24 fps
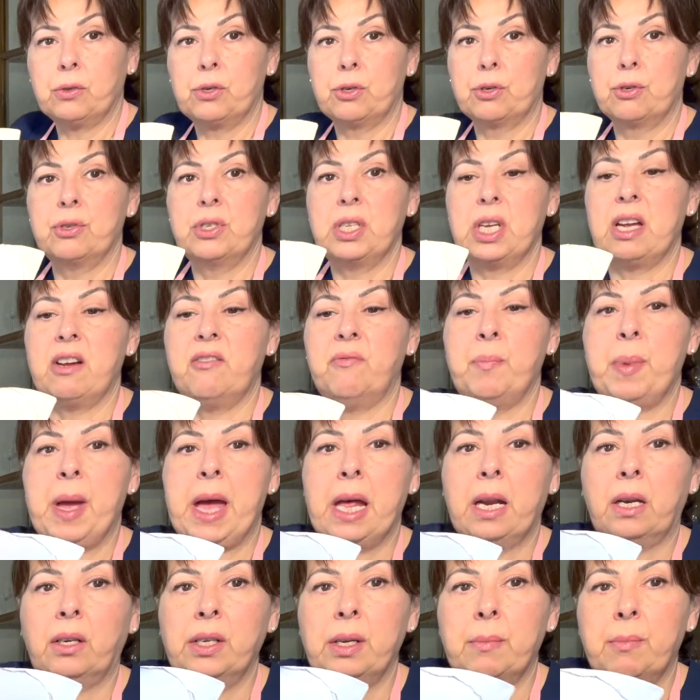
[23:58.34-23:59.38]
of
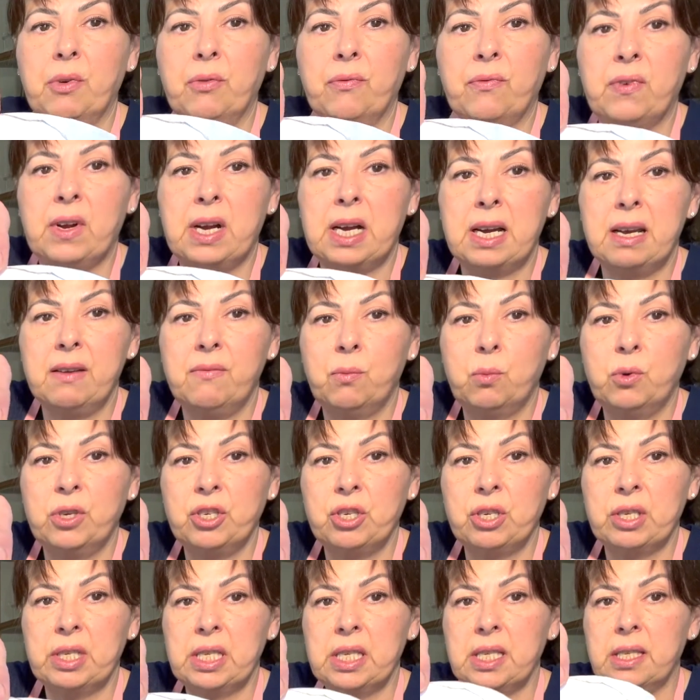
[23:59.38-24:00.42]
petal number 5, which
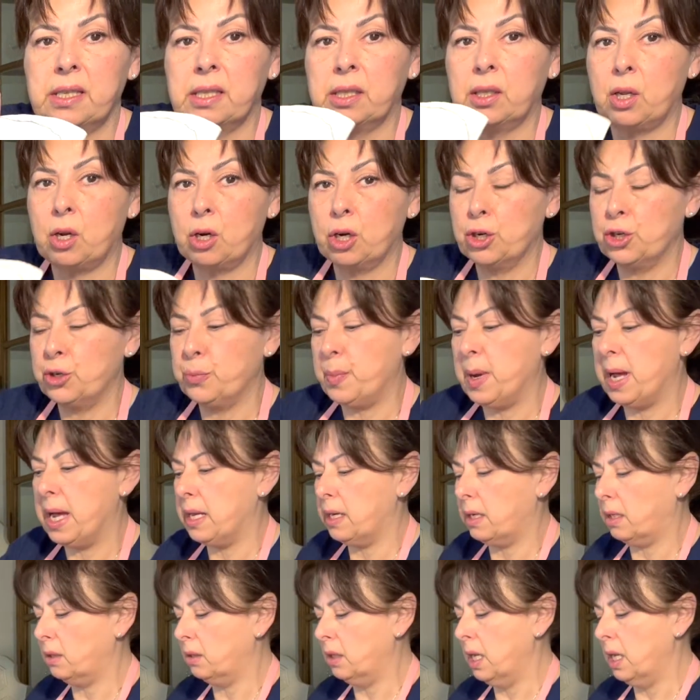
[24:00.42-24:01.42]
is this large petal.